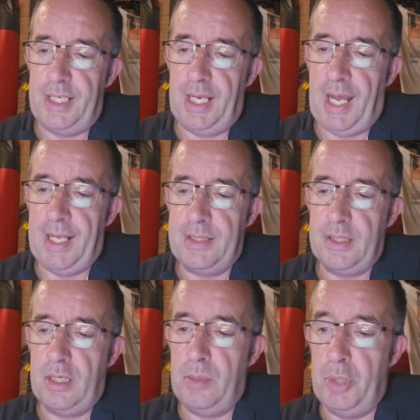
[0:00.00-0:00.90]
He had
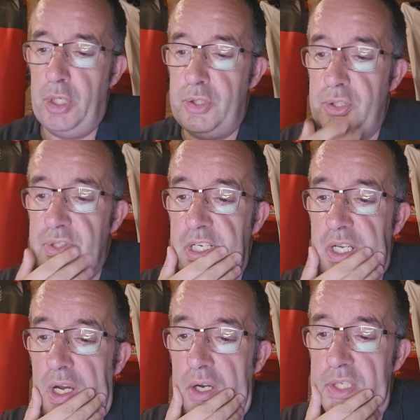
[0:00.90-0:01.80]
an emergency
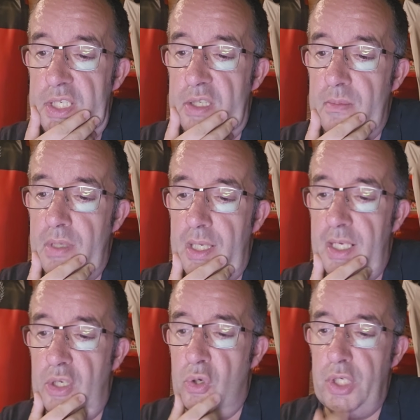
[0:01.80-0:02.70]
card.
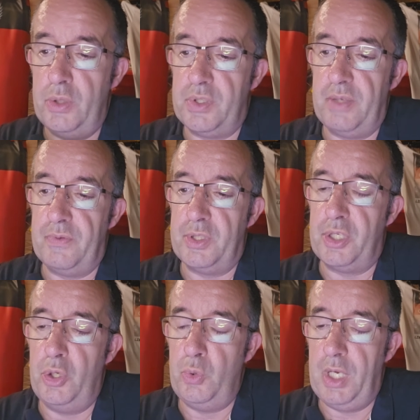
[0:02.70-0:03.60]
He'd not used it for
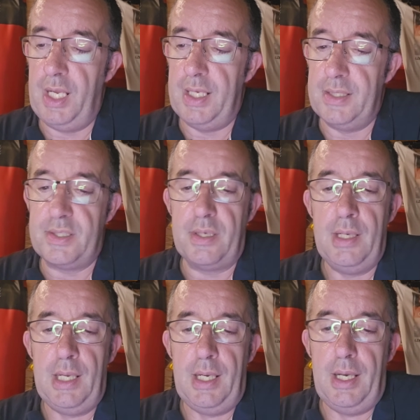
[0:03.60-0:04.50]
2 years
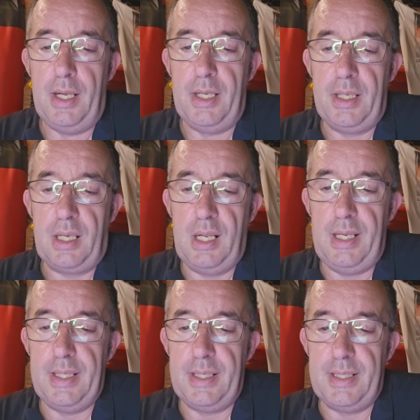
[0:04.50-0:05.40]
and he'd
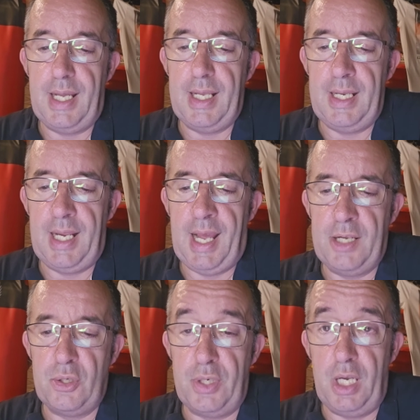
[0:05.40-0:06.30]
cleared the debt he
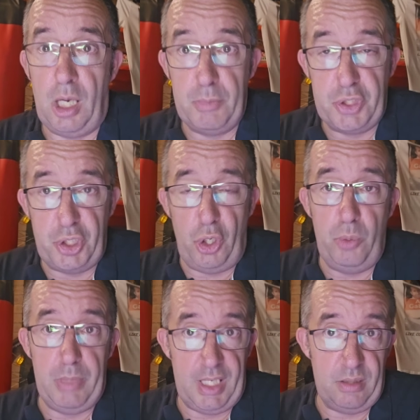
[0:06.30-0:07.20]
had on it. I'm
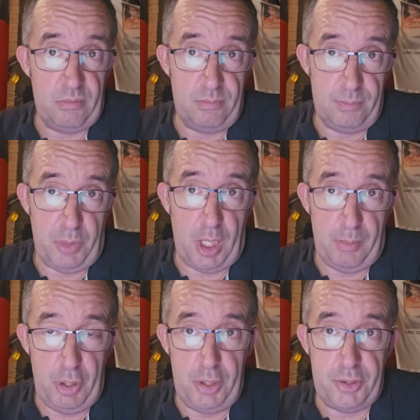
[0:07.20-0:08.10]
assuming by
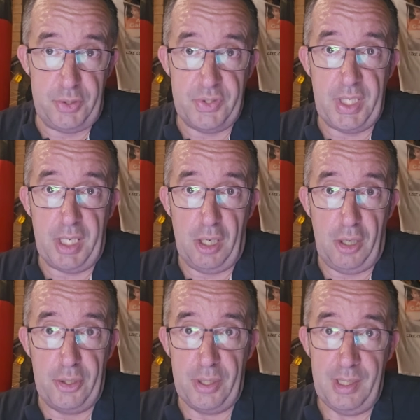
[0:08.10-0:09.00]
emergency
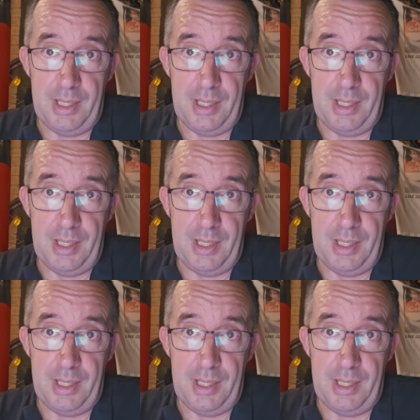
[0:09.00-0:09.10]
card,